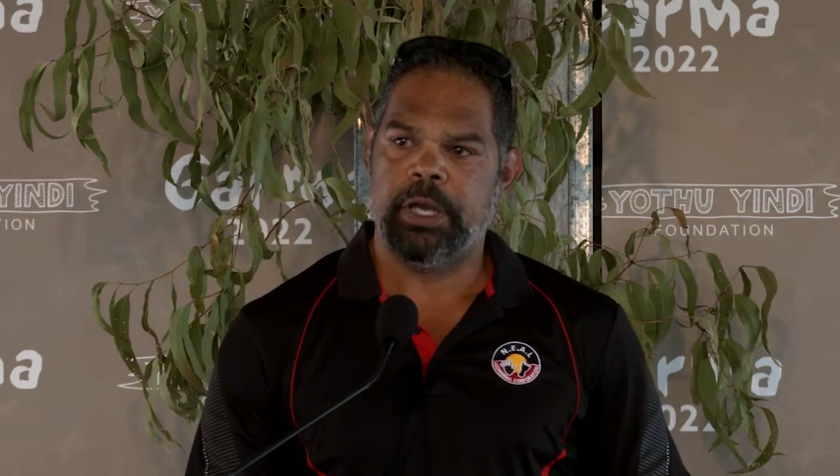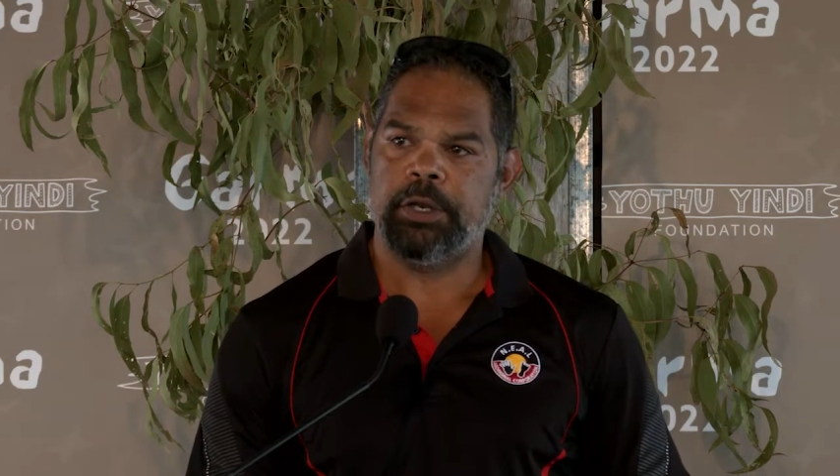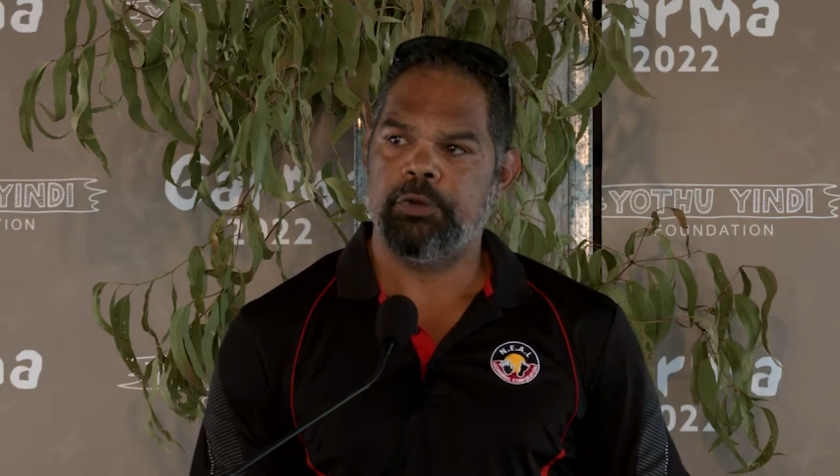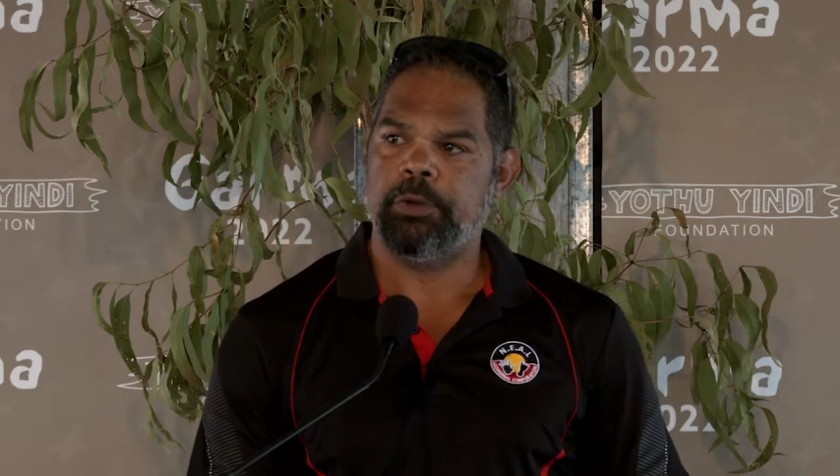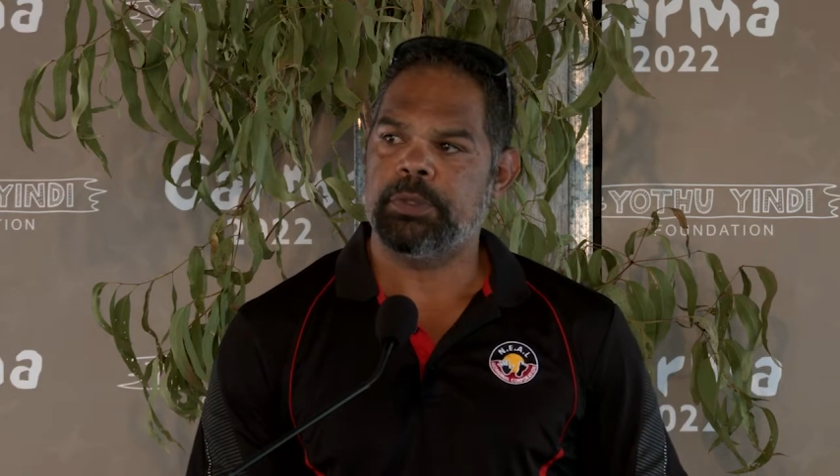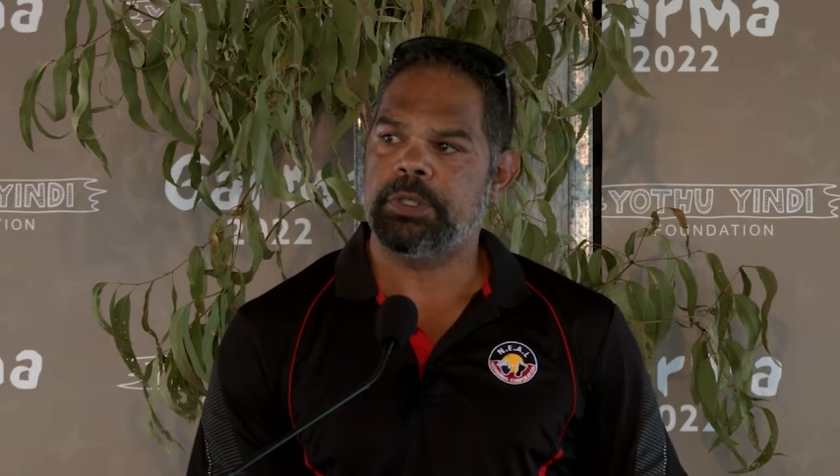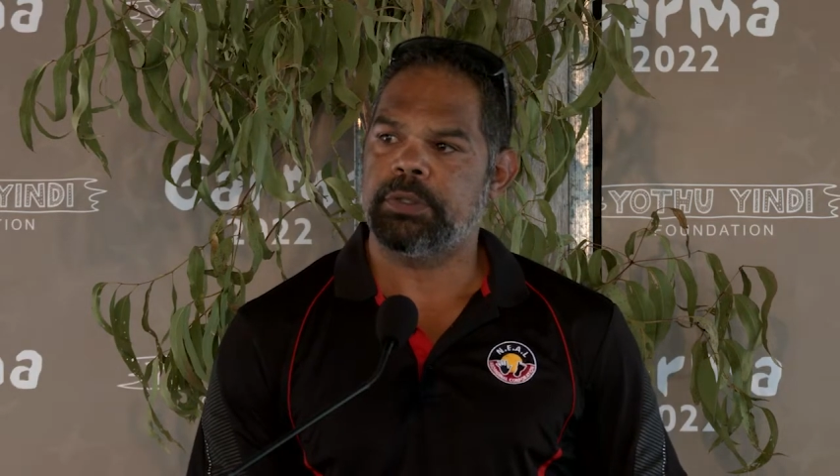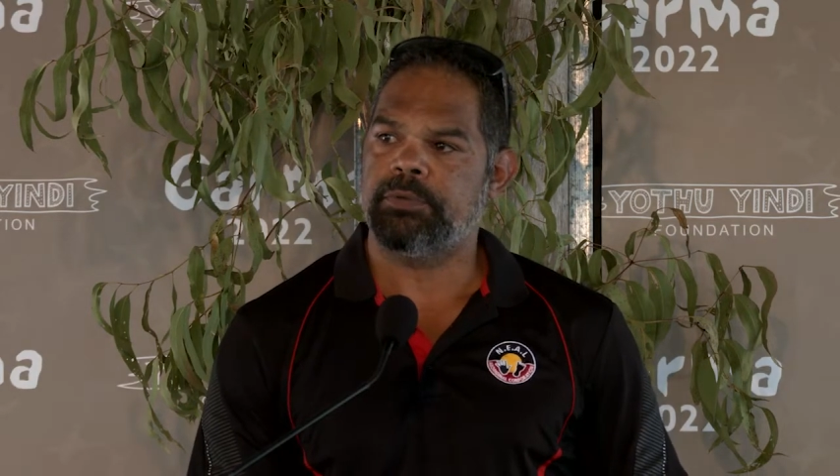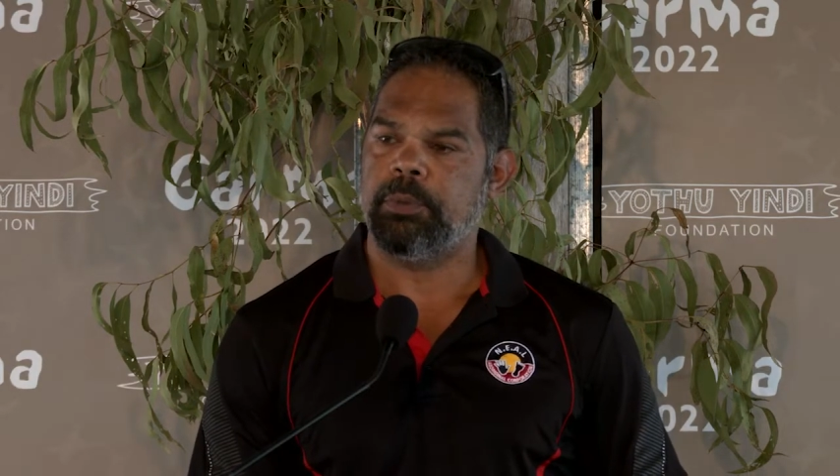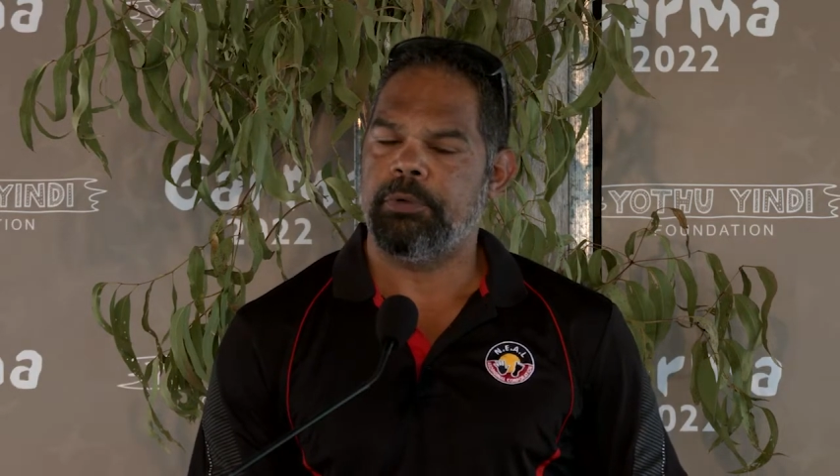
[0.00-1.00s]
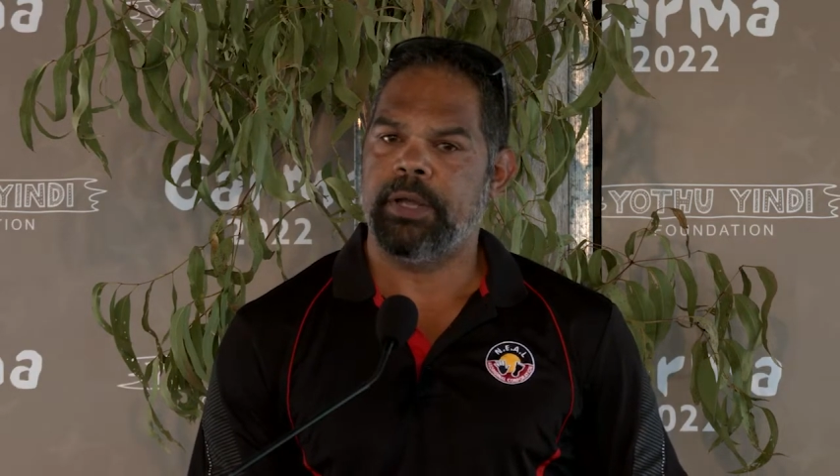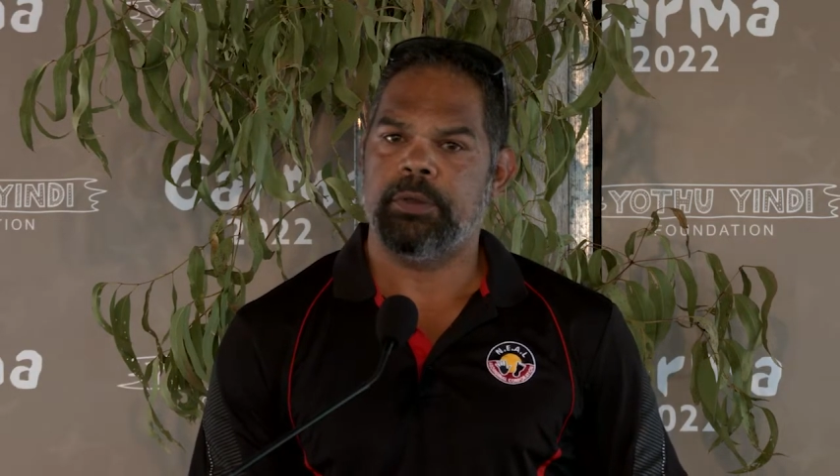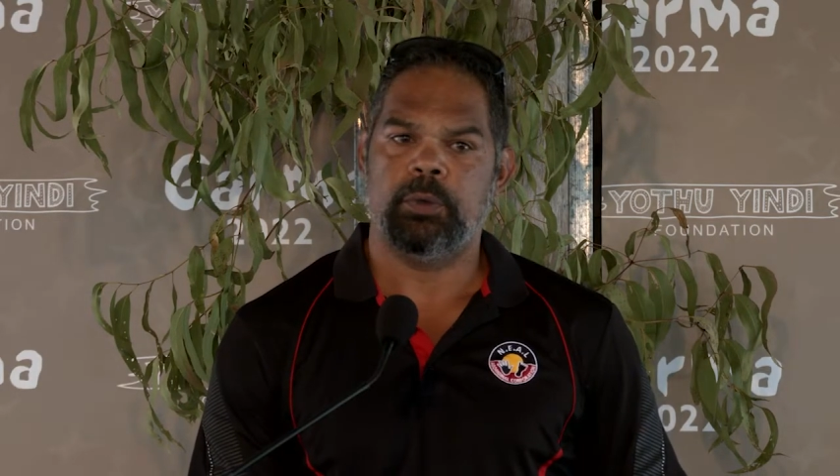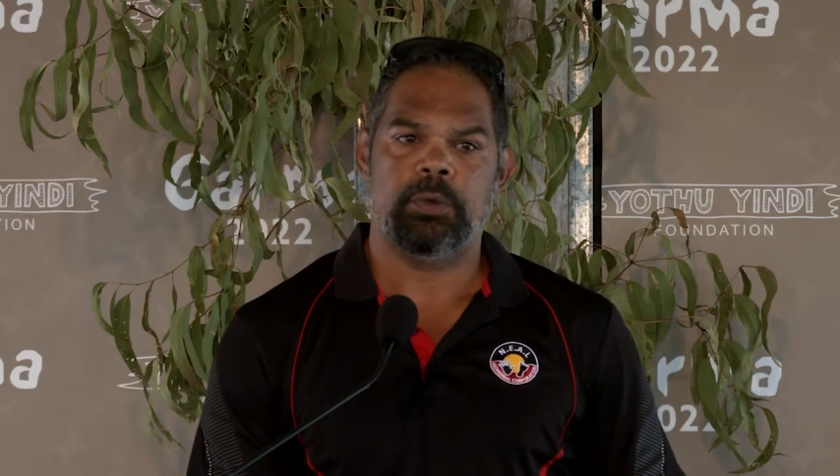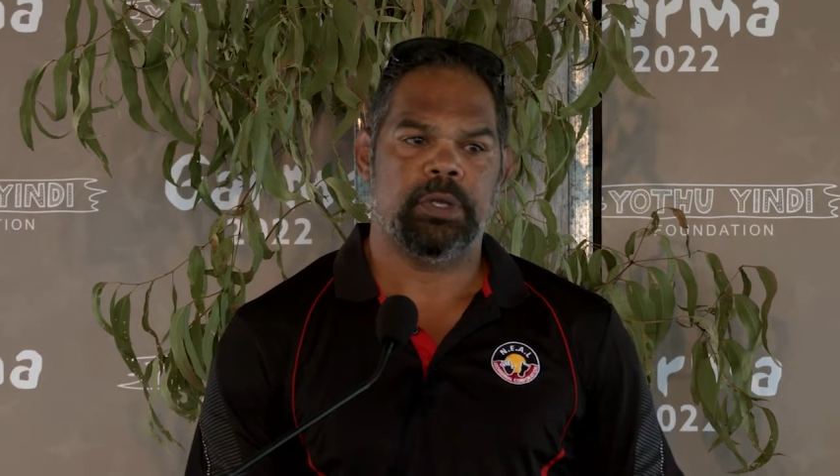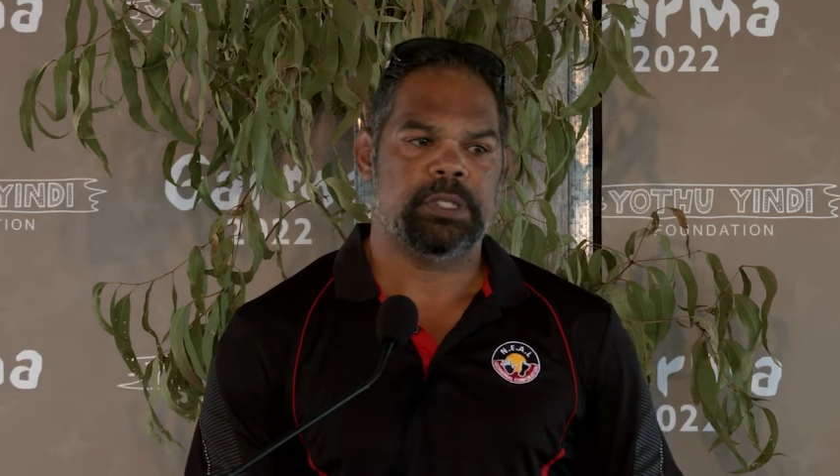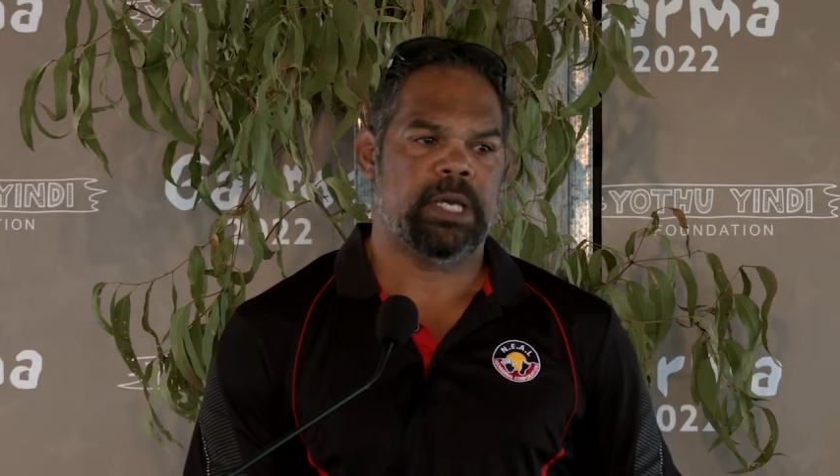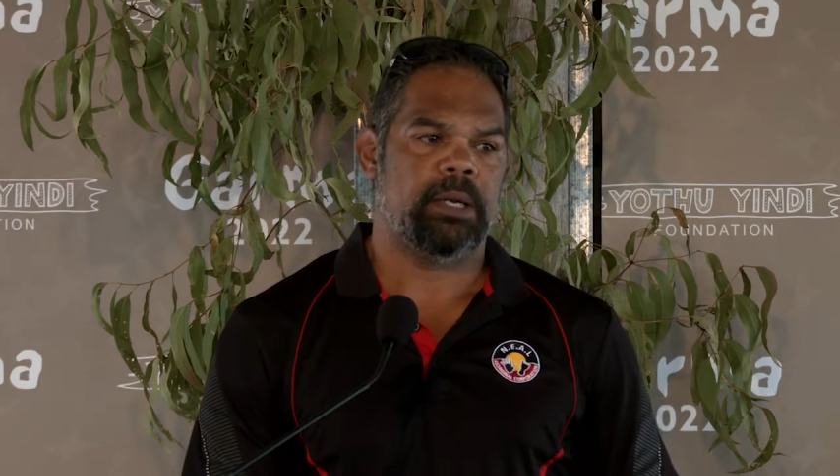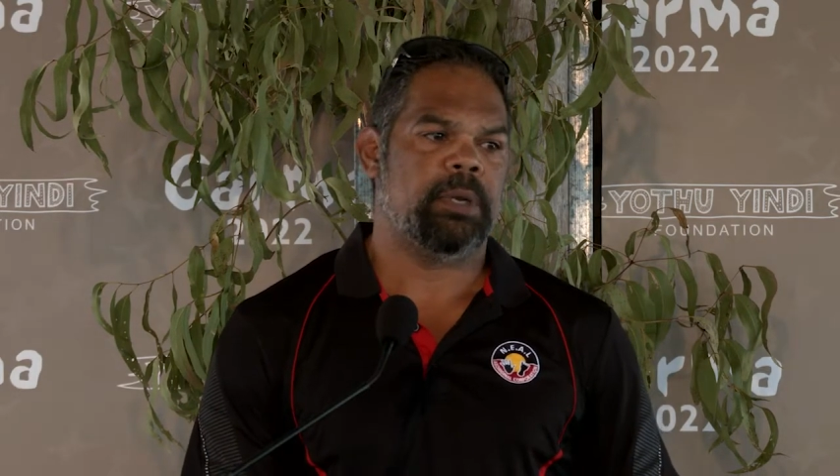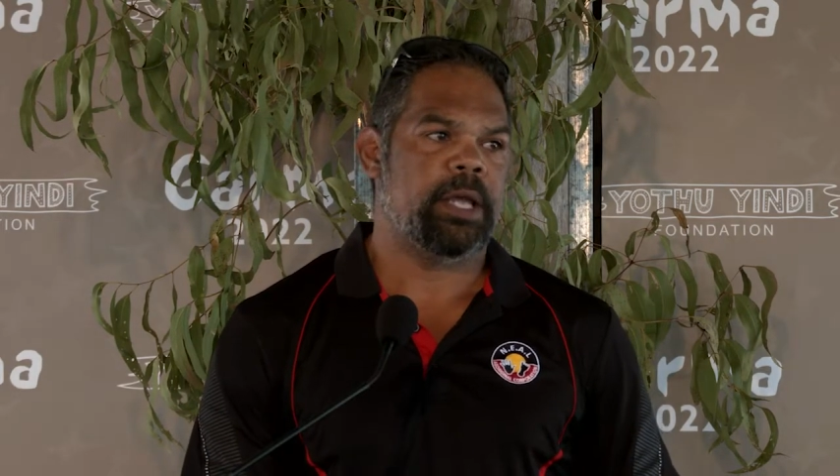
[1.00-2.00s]
owner groups from around the Northeast
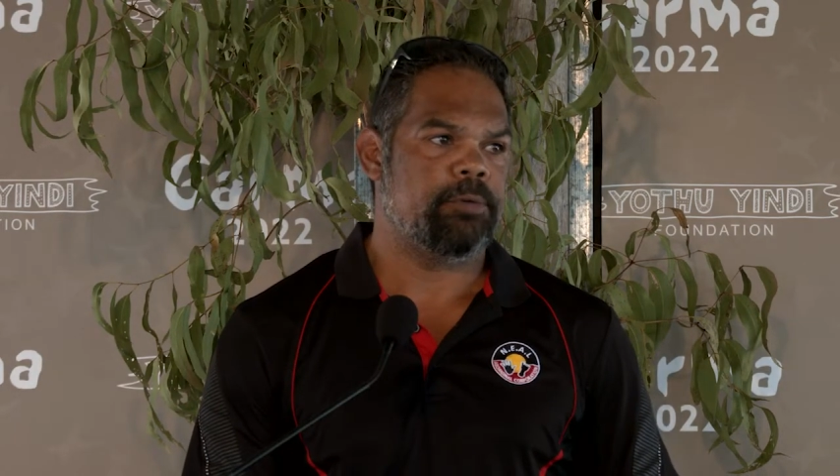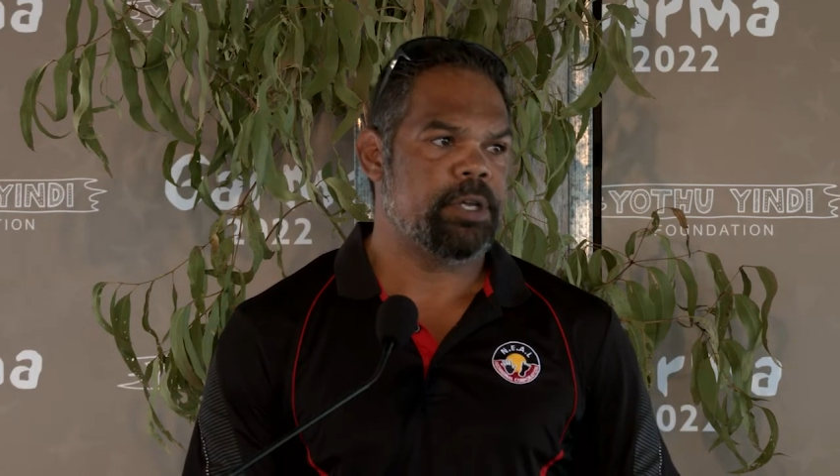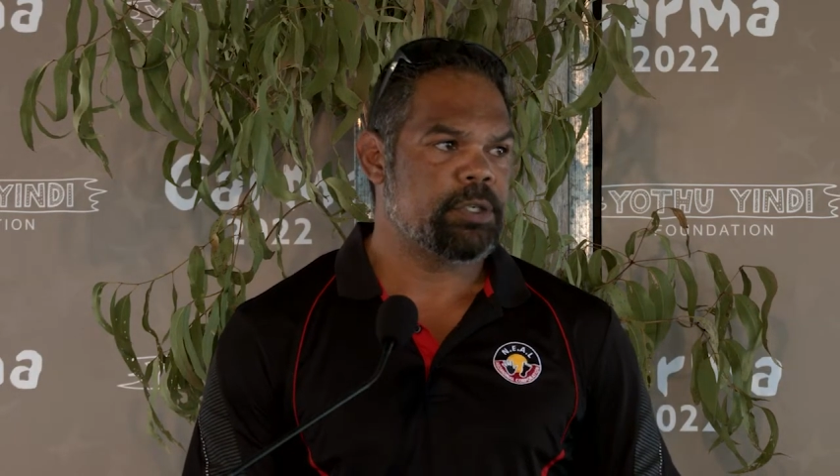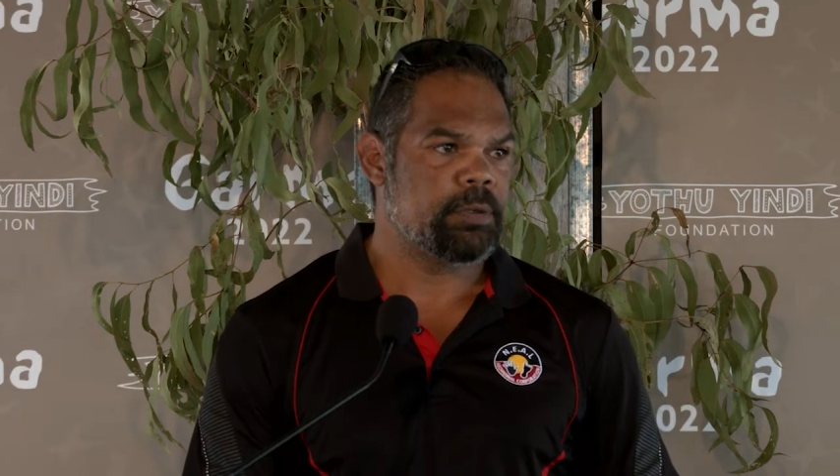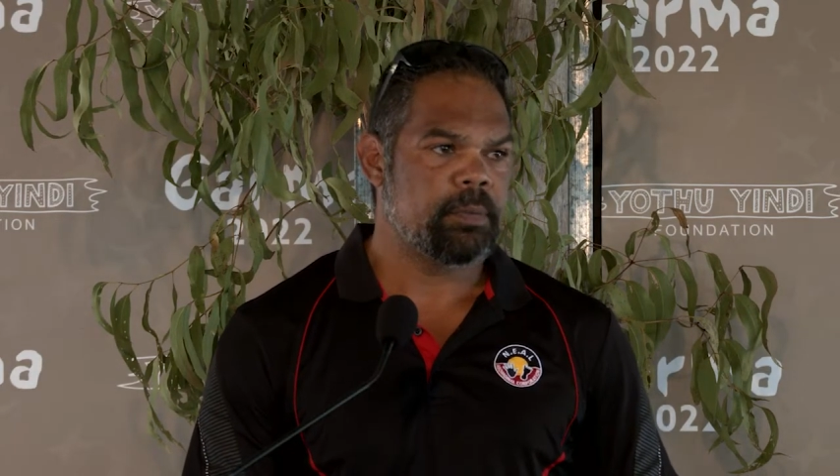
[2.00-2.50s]
Arnhem Land region.